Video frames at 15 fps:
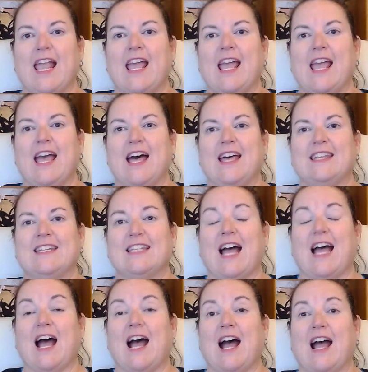And
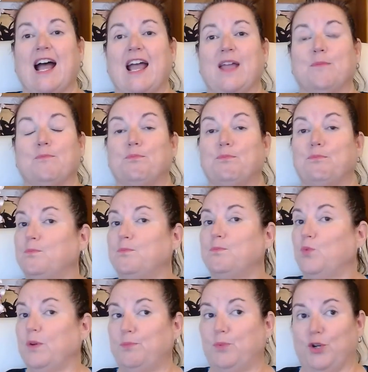I
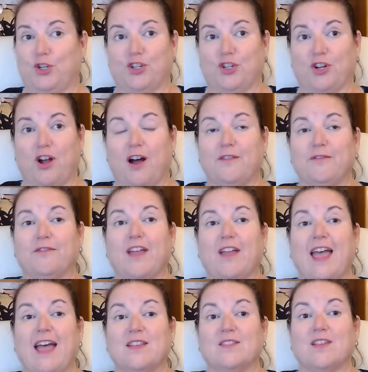would push it off
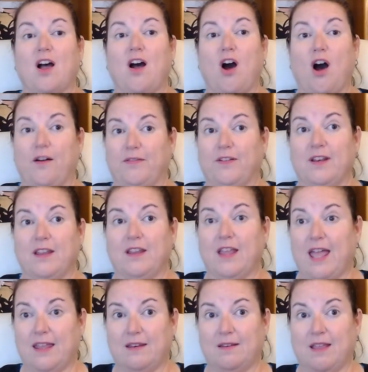as often
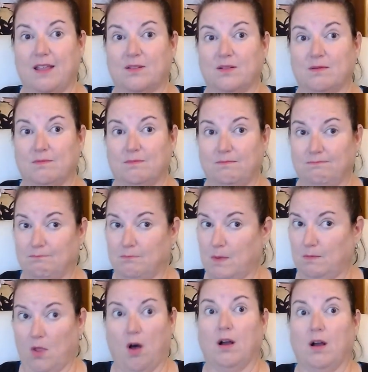and as
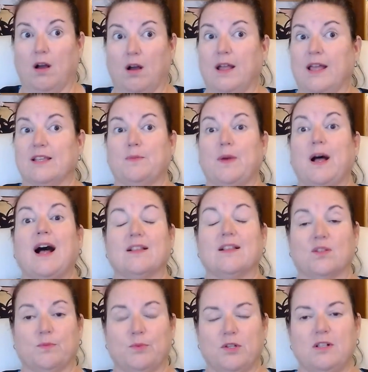long as
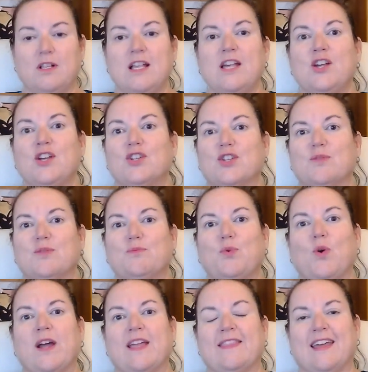possible, to the
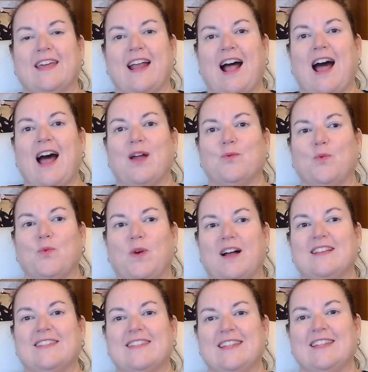point that I
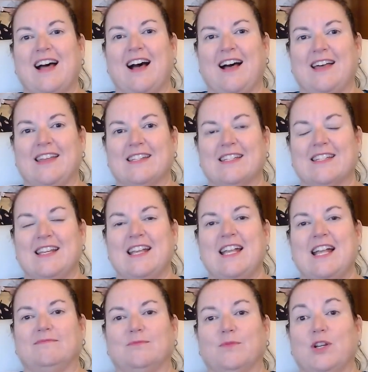was not
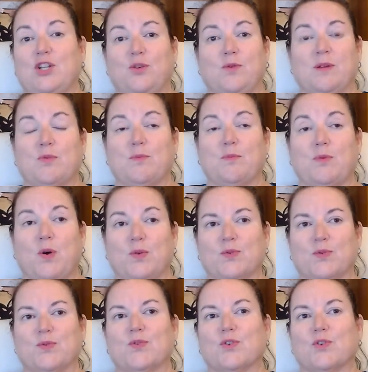renewing
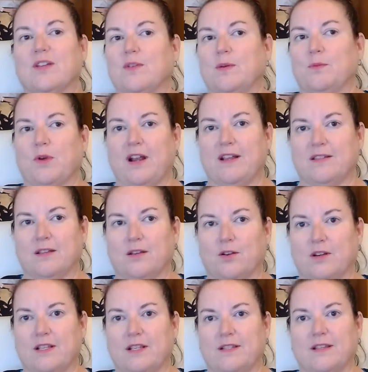proposals or giving price
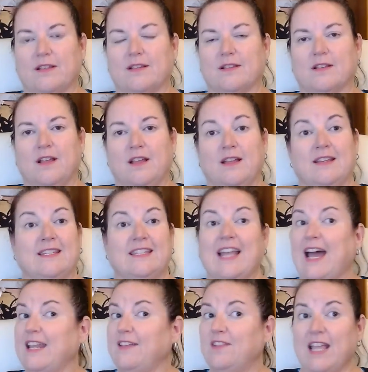increases,
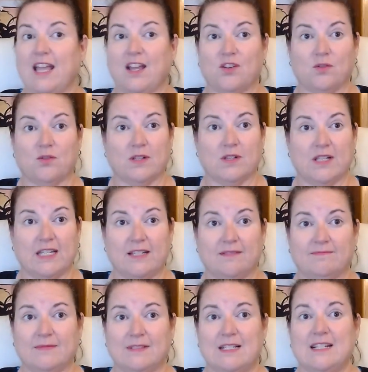not even annually,
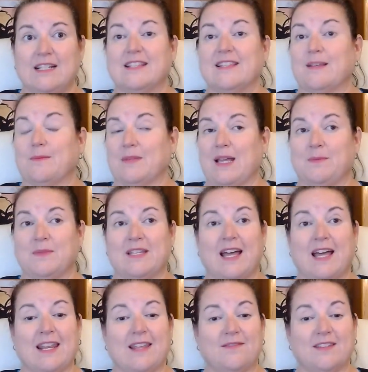sometimes
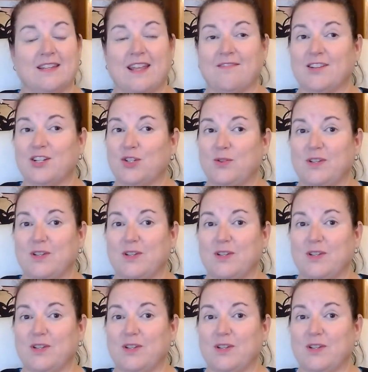not even every 2